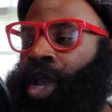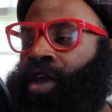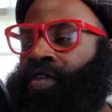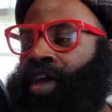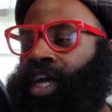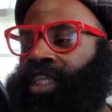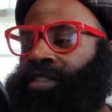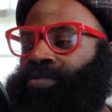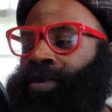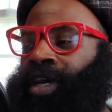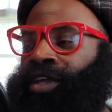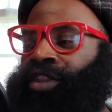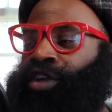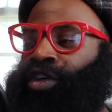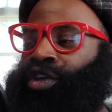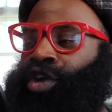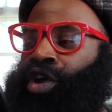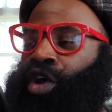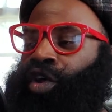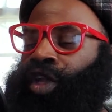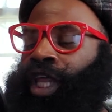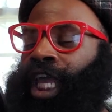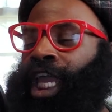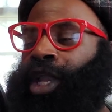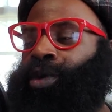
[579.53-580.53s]
That's why they're
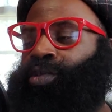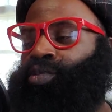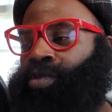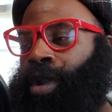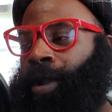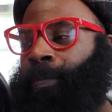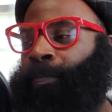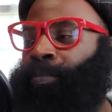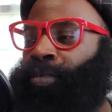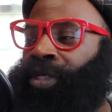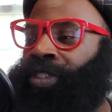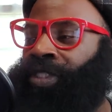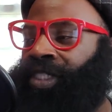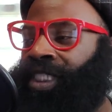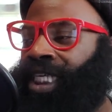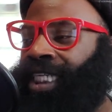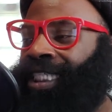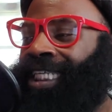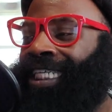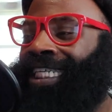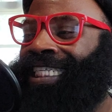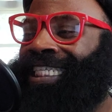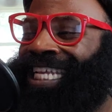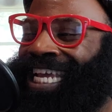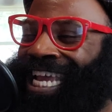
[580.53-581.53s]
called a
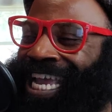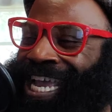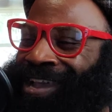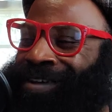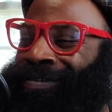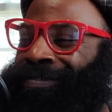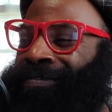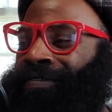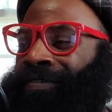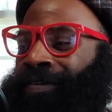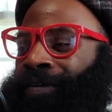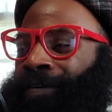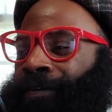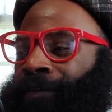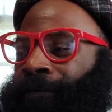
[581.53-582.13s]
representative.